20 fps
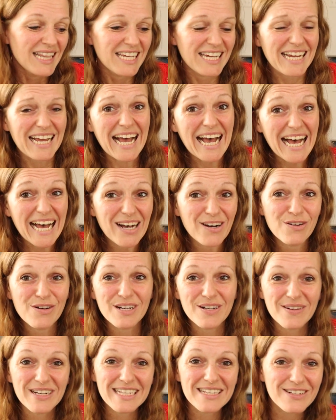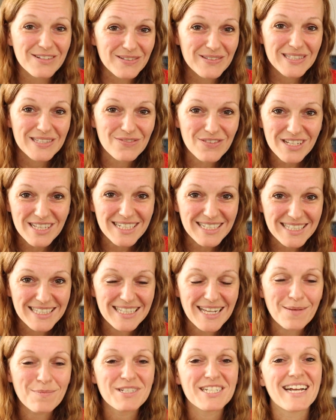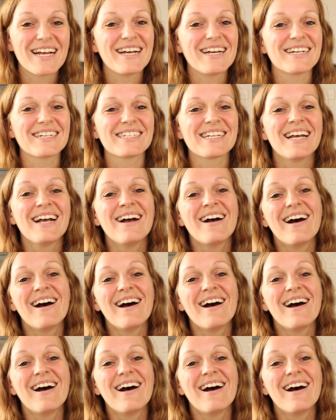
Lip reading: like, what do I use for this subject?